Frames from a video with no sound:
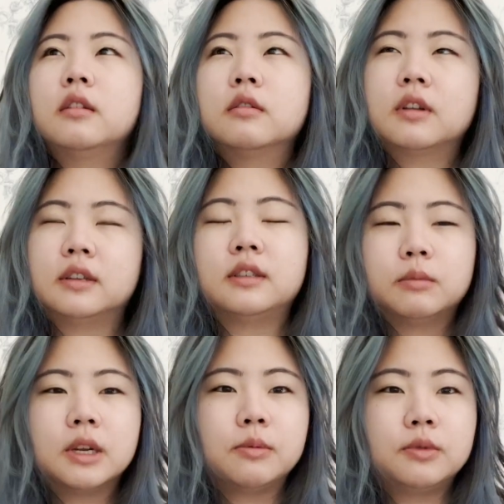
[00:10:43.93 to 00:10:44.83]
Because
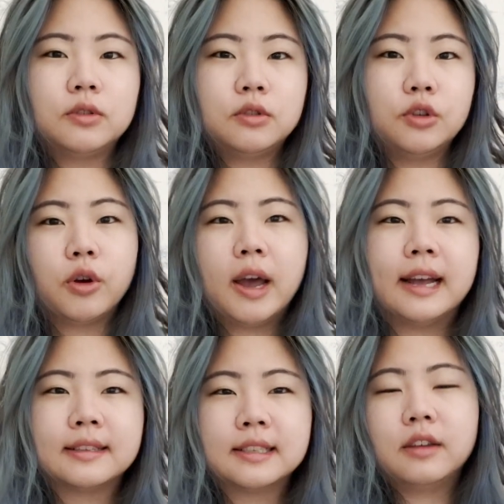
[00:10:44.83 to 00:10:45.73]
sometimes, you know,
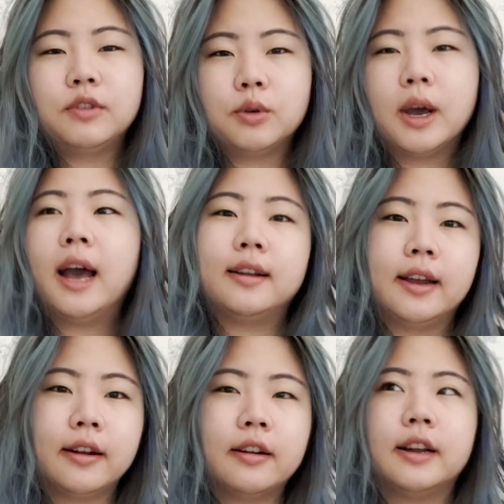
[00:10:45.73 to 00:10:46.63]
hats give you hat
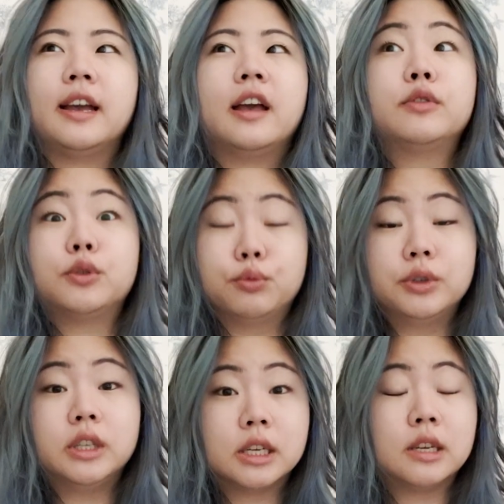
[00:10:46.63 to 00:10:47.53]
hair and I have to
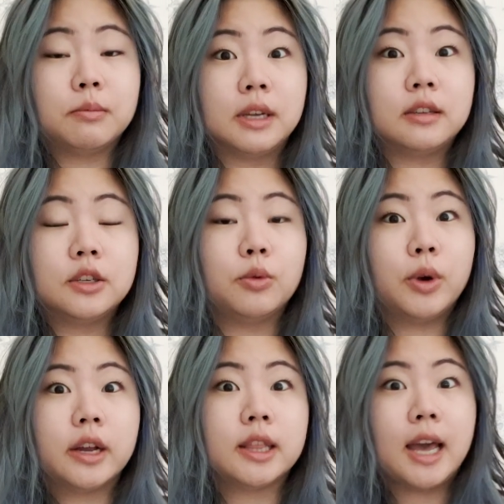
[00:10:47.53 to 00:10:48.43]
really commit to
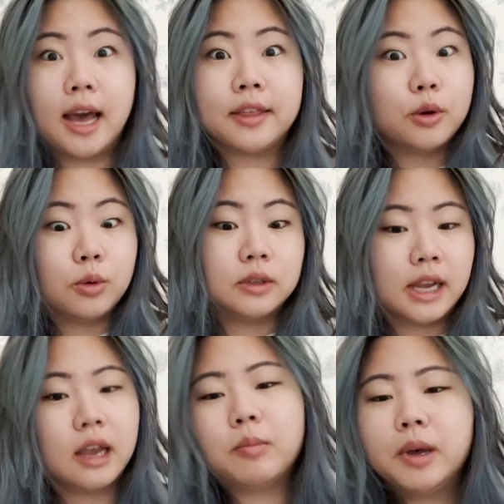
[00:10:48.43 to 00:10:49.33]
wearing the hat the whole
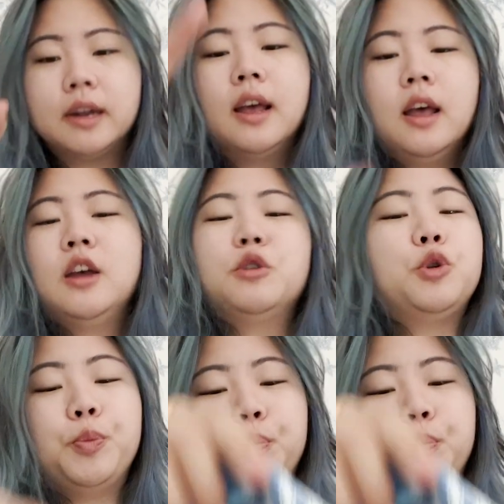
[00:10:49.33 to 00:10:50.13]
day, but nope.